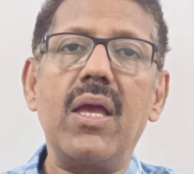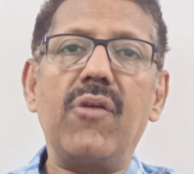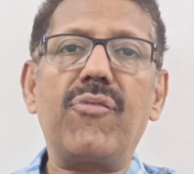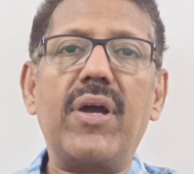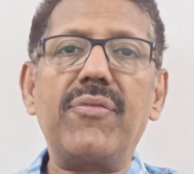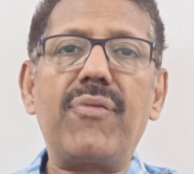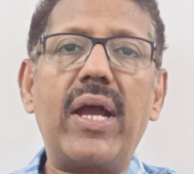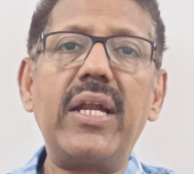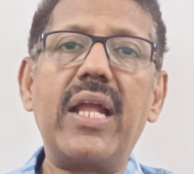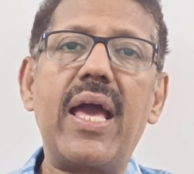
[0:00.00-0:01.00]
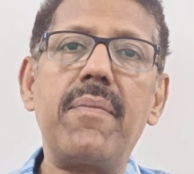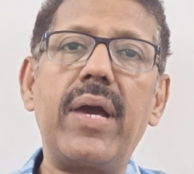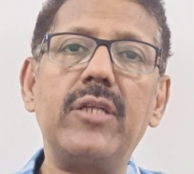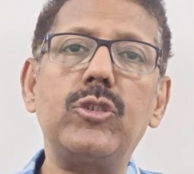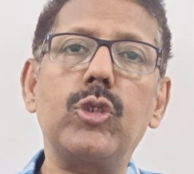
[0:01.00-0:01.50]
If I find a
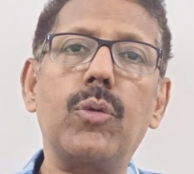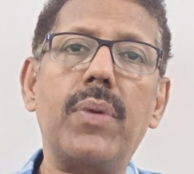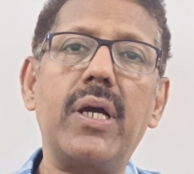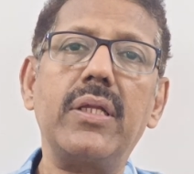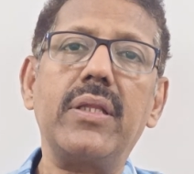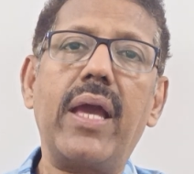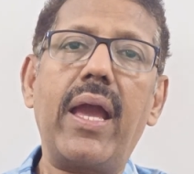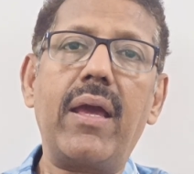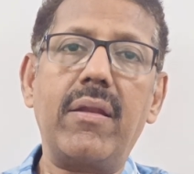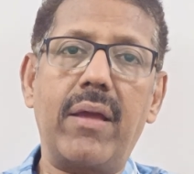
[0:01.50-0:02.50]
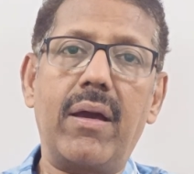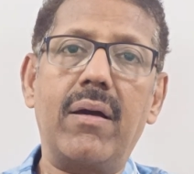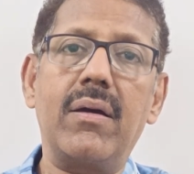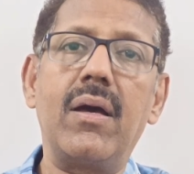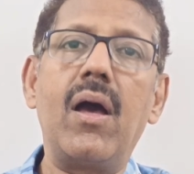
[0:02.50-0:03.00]
hemangioma in the
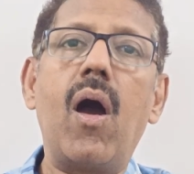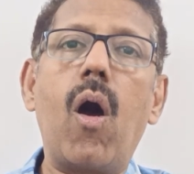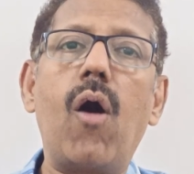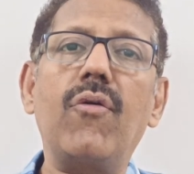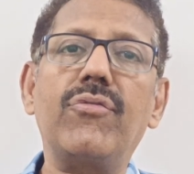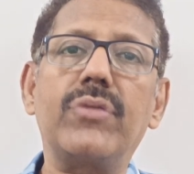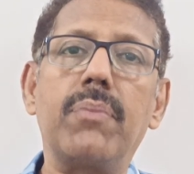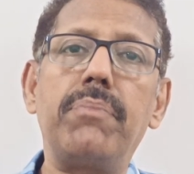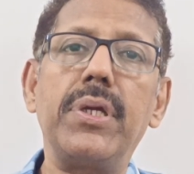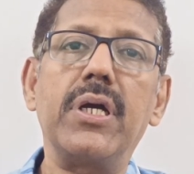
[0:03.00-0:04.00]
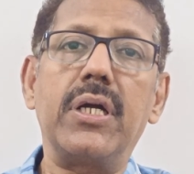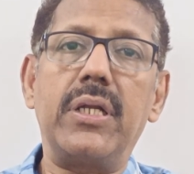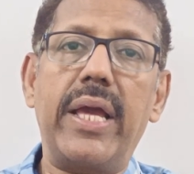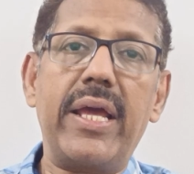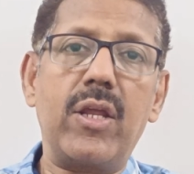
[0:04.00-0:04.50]
area of the
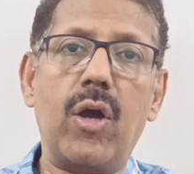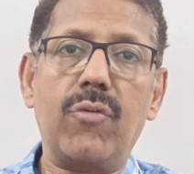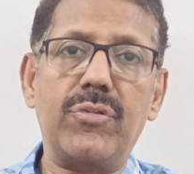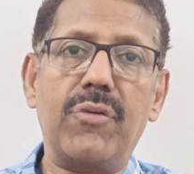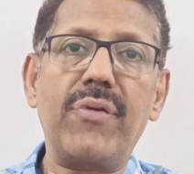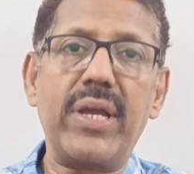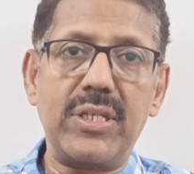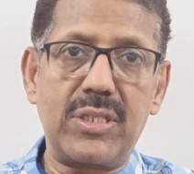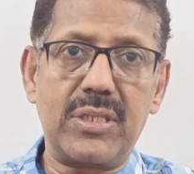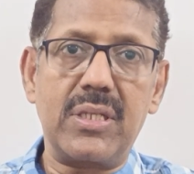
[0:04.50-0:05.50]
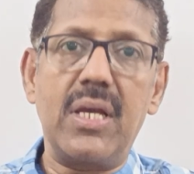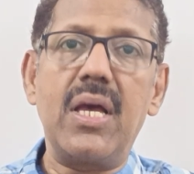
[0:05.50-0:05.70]
beard area of the face,